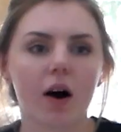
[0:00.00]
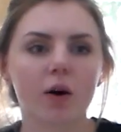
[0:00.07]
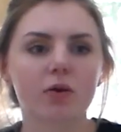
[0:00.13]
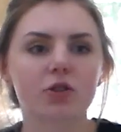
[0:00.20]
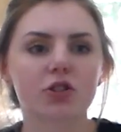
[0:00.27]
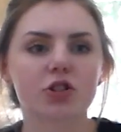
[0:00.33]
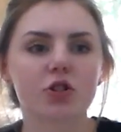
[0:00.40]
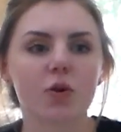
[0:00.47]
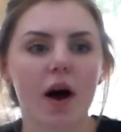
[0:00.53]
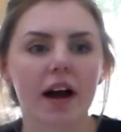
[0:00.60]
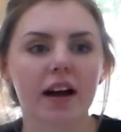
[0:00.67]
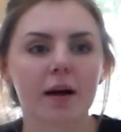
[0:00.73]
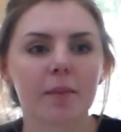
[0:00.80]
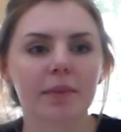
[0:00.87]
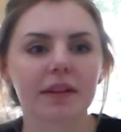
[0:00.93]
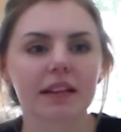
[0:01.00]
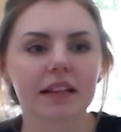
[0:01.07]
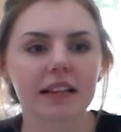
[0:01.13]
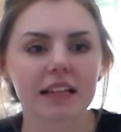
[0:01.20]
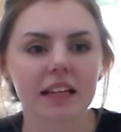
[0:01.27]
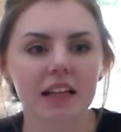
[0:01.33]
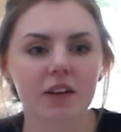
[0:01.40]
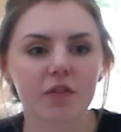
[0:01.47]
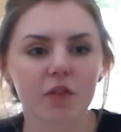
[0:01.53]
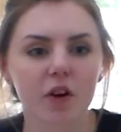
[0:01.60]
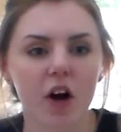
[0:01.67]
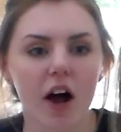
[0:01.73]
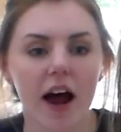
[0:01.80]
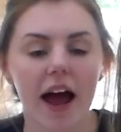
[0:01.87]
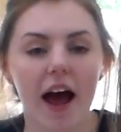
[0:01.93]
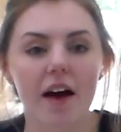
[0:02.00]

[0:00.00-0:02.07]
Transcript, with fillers: Oh shoot, I completely forgot I